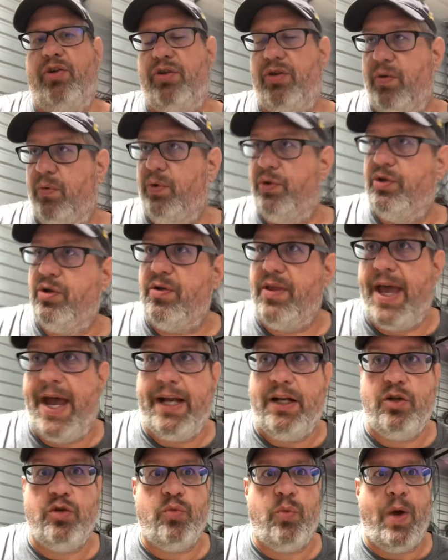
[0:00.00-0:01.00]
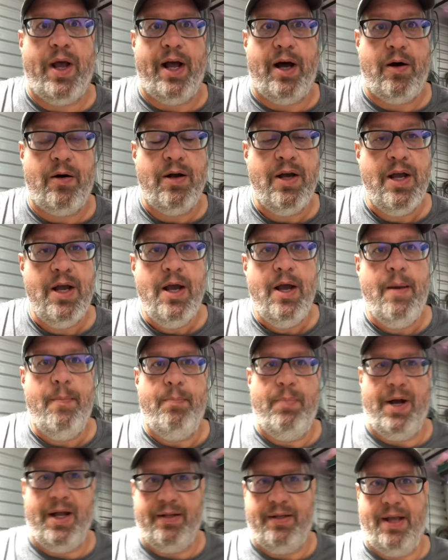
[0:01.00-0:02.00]
So we'll do that as well.
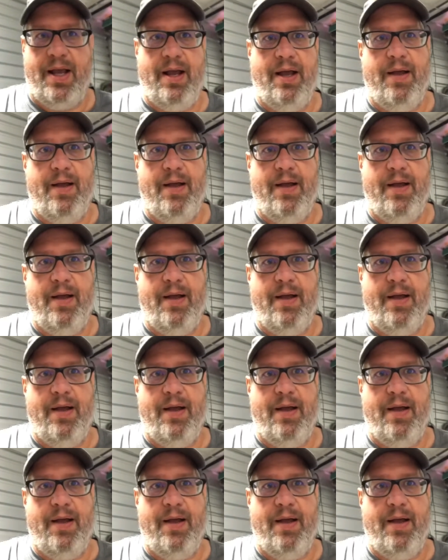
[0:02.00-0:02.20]
But